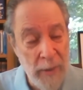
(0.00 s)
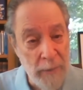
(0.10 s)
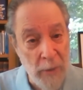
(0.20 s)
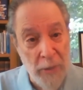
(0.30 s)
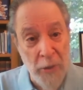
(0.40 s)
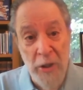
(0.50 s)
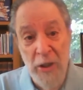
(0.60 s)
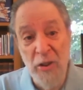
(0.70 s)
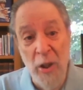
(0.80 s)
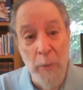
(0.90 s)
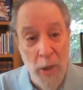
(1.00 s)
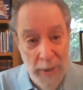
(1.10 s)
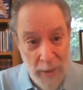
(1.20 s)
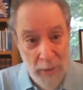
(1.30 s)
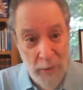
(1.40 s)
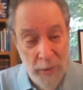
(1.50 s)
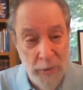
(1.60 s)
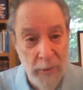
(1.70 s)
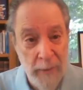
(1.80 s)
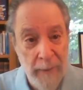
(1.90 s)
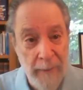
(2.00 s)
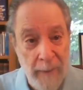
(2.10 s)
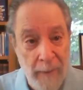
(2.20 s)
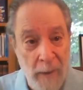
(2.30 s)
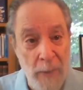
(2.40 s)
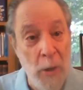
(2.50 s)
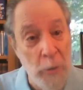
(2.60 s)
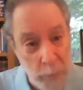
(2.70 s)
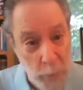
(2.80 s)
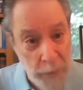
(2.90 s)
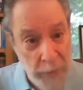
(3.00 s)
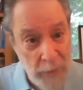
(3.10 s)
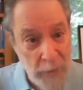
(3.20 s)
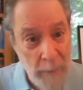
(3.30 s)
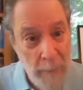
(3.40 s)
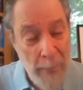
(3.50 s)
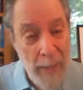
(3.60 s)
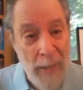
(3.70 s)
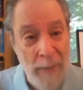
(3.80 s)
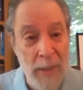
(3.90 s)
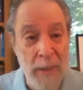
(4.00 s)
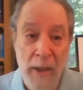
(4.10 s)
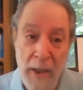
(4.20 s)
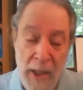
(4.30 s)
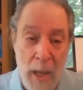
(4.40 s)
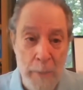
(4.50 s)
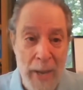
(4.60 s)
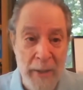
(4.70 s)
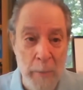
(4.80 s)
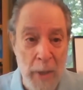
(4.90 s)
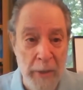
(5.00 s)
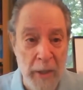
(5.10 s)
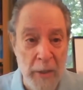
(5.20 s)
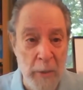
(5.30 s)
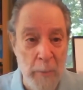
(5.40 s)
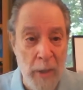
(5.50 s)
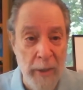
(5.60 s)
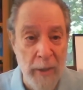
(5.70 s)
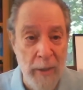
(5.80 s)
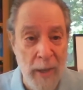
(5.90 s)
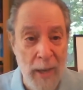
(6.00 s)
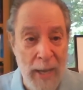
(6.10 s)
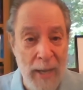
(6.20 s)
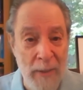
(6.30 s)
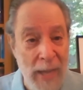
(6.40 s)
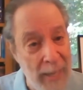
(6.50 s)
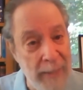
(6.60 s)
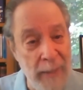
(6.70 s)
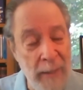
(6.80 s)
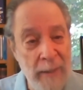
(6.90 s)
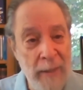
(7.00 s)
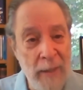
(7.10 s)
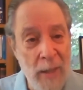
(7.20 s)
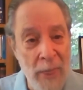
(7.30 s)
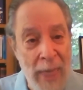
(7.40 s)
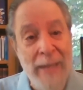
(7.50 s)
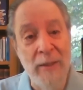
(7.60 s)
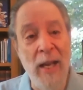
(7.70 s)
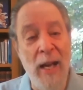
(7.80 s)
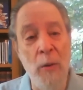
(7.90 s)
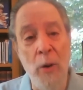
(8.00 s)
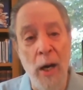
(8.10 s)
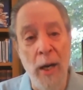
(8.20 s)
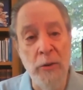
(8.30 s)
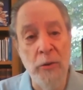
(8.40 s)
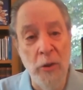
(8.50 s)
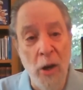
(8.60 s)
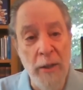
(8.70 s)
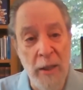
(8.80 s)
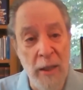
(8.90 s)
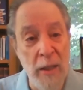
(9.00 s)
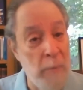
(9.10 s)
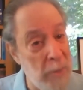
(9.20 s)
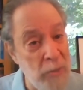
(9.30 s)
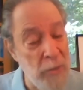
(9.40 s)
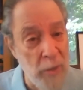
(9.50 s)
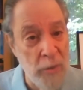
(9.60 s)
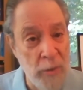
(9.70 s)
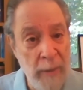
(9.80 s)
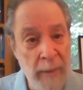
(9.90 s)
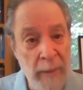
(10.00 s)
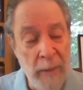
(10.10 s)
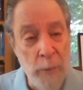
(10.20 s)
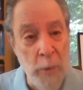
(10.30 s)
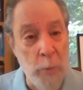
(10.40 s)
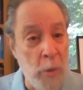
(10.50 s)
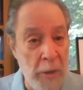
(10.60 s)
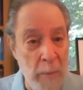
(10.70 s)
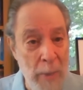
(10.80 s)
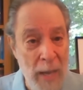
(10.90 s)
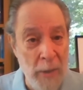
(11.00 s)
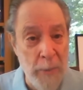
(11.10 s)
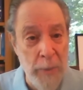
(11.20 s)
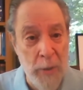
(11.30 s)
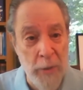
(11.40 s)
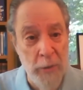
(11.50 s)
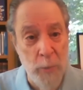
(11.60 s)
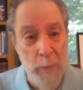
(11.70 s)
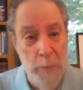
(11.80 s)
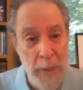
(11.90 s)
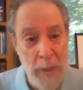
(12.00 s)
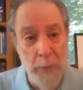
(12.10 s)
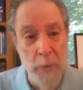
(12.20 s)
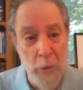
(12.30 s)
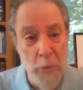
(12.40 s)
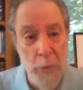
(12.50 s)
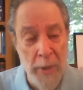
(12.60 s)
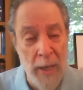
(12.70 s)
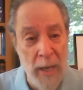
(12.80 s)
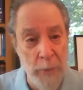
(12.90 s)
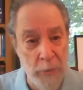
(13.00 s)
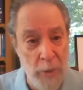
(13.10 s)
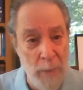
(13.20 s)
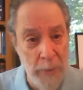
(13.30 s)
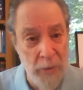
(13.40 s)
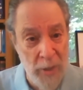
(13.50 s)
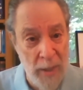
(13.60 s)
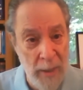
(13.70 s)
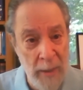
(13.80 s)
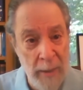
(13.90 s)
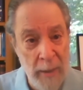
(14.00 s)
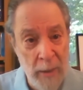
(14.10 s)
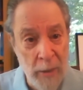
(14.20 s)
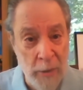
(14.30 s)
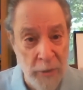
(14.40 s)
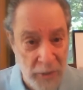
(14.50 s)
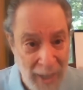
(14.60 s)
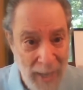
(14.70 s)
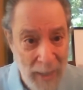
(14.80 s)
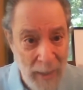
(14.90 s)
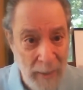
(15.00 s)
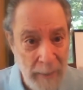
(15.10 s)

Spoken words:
for 30 some odd years on those movies. And then he got back America, and I had that. And that's how I started in the business, with word of mouth, because when people knew that I was representing Kazan,